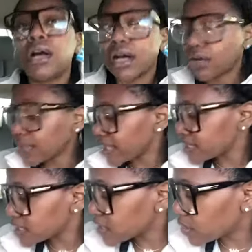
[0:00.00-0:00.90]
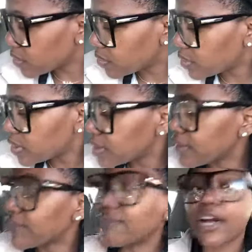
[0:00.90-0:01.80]
Okay, so
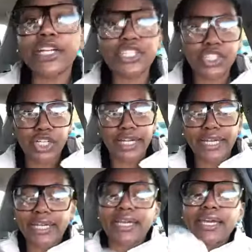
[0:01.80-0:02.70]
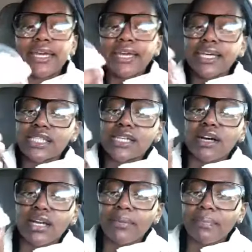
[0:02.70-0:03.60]
the first drink is
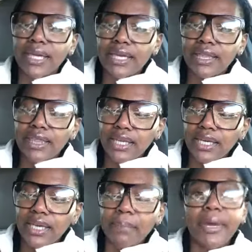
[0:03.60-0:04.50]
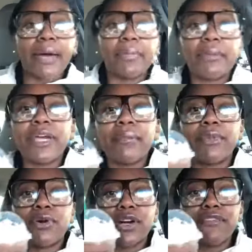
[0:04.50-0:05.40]
gonna be the peppermint
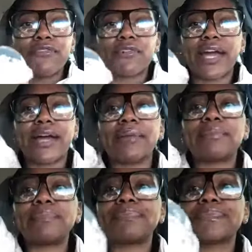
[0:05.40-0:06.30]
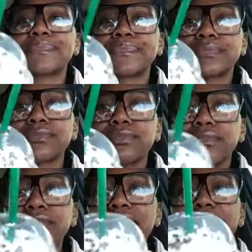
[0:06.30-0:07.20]
mocha frap
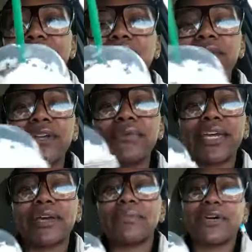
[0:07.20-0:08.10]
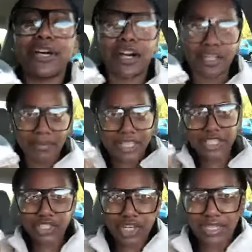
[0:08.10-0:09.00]
and I already went and put all of my
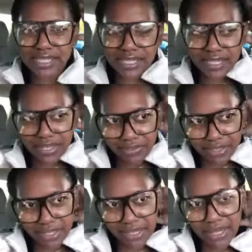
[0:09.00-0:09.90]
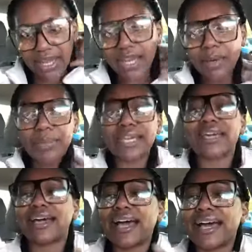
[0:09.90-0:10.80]
straws in and everything but
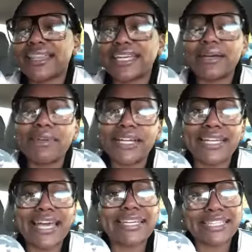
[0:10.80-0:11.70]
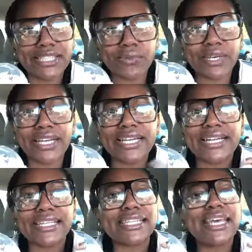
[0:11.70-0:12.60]
yeah I think I'm gonna like this one
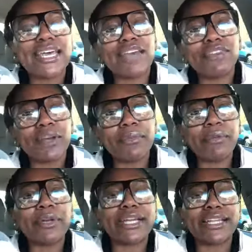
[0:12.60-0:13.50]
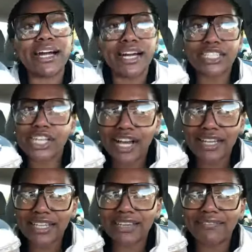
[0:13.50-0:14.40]
because if you remember in the hot
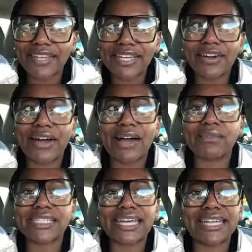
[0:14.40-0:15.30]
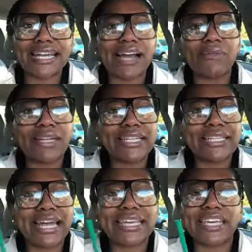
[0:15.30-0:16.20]
chocolate video I was saying like I really
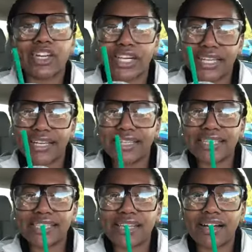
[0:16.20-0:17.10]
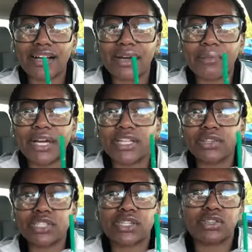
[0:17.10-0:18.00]
like Ghirardelli's um, those little